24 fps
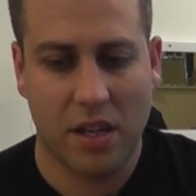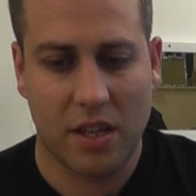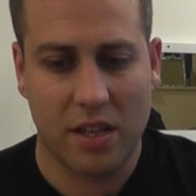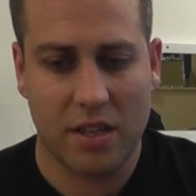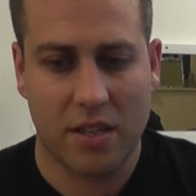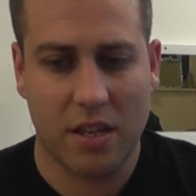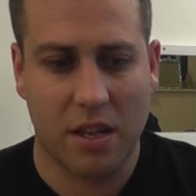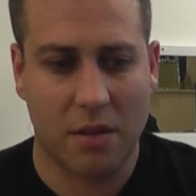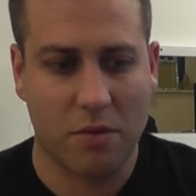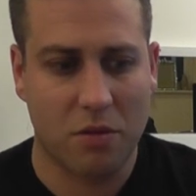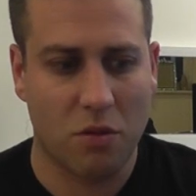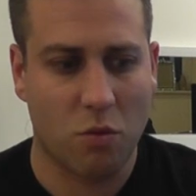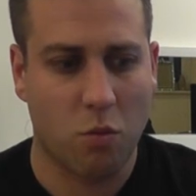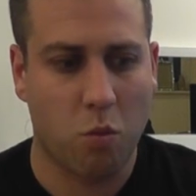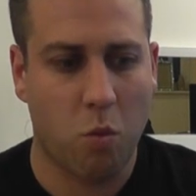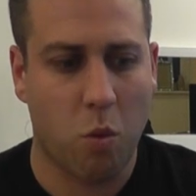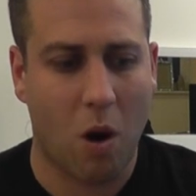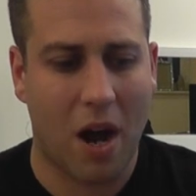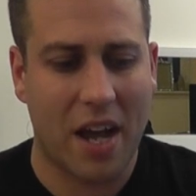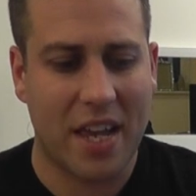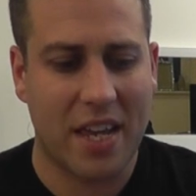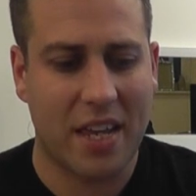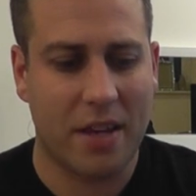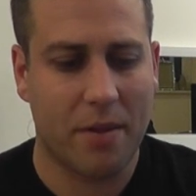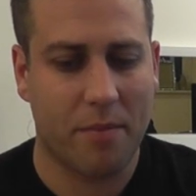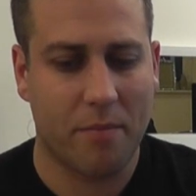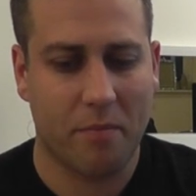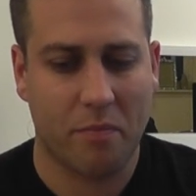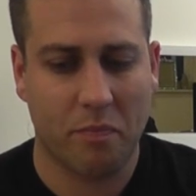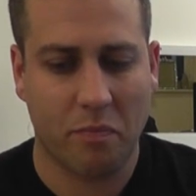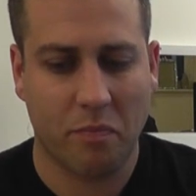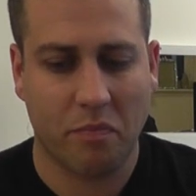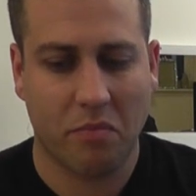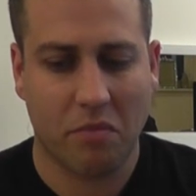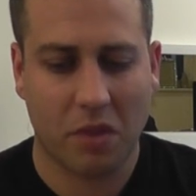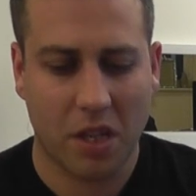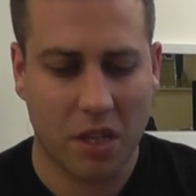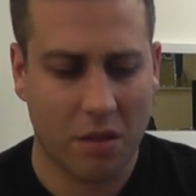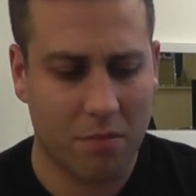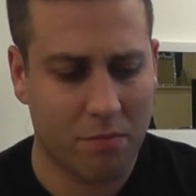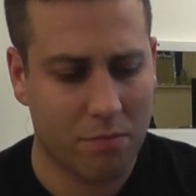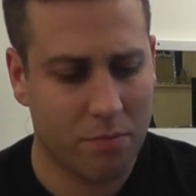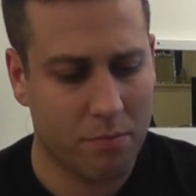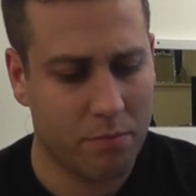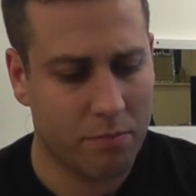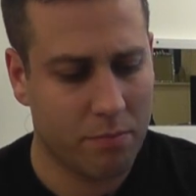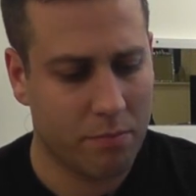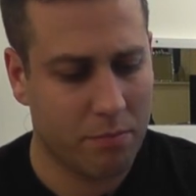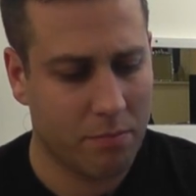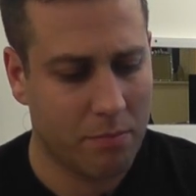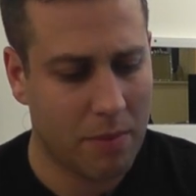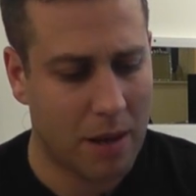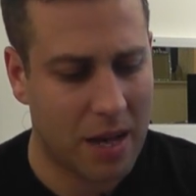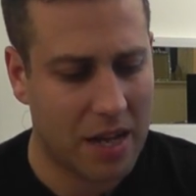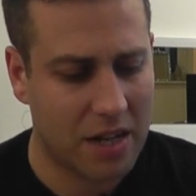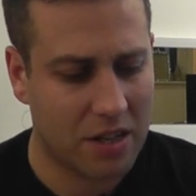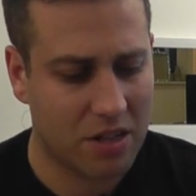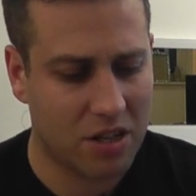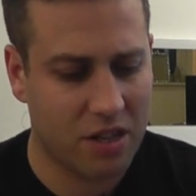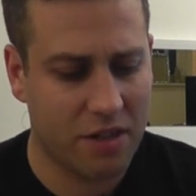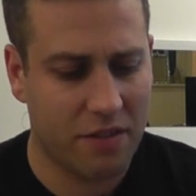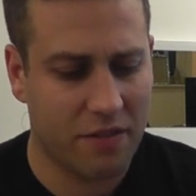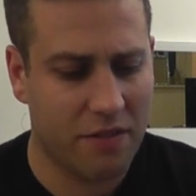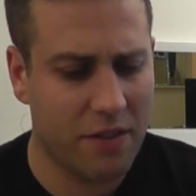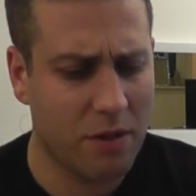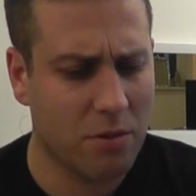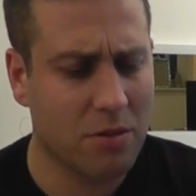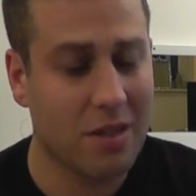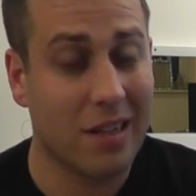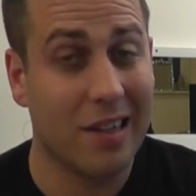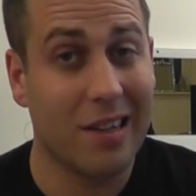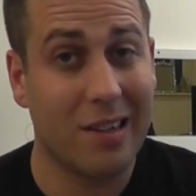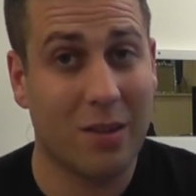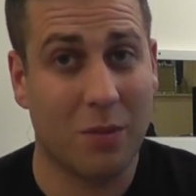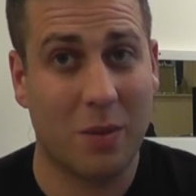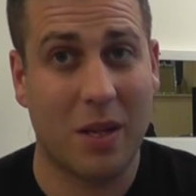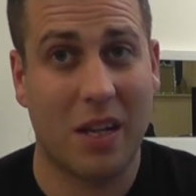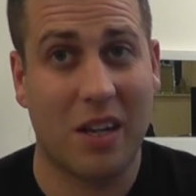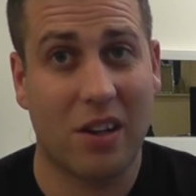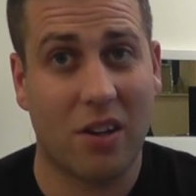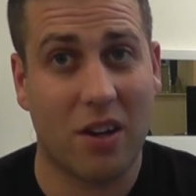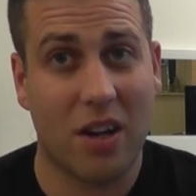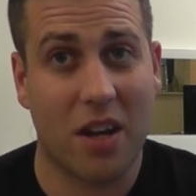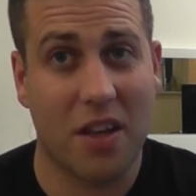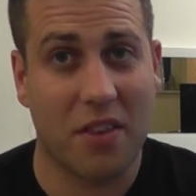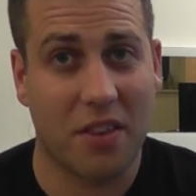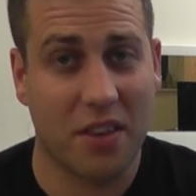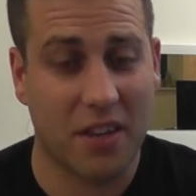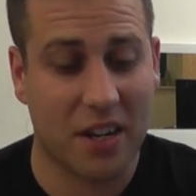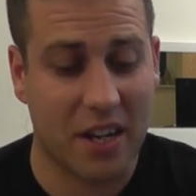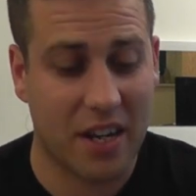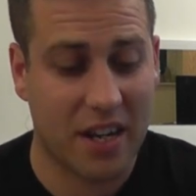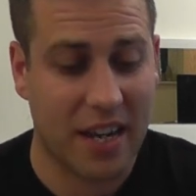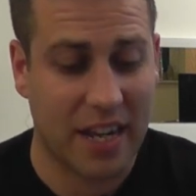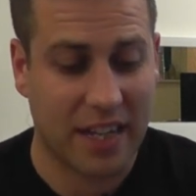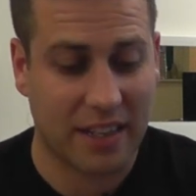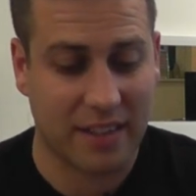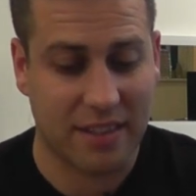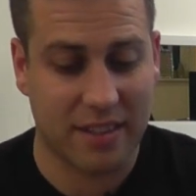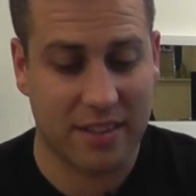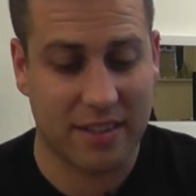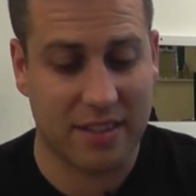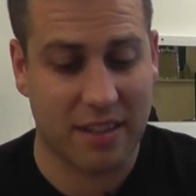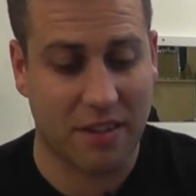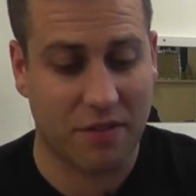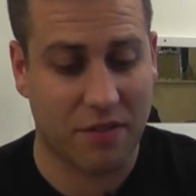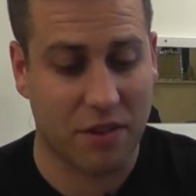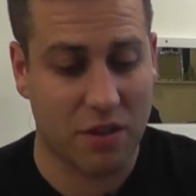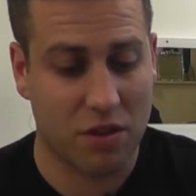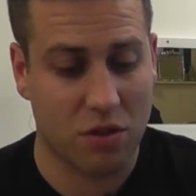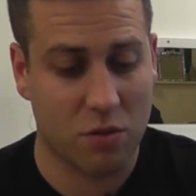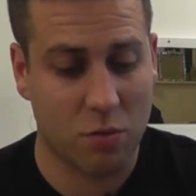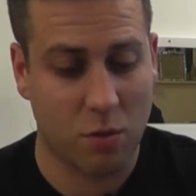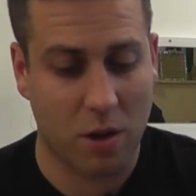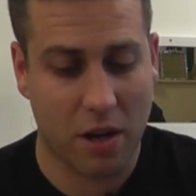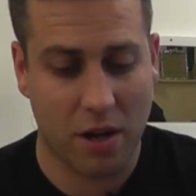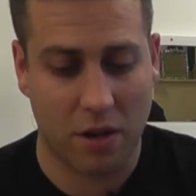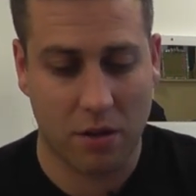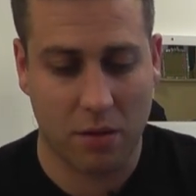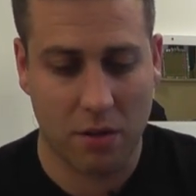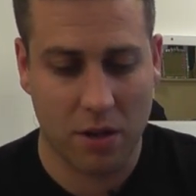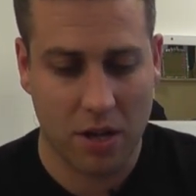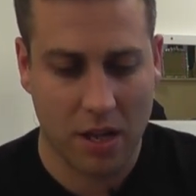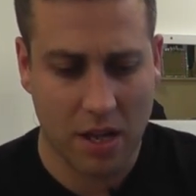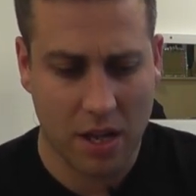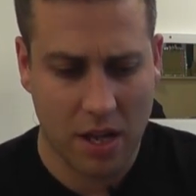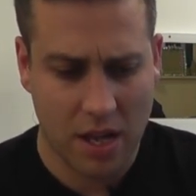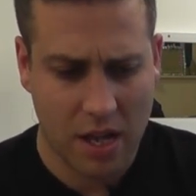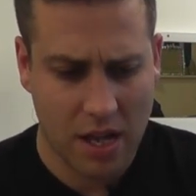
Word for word: In terms of weight, It actually feels a little bit lighter than the Nexus 7 as well.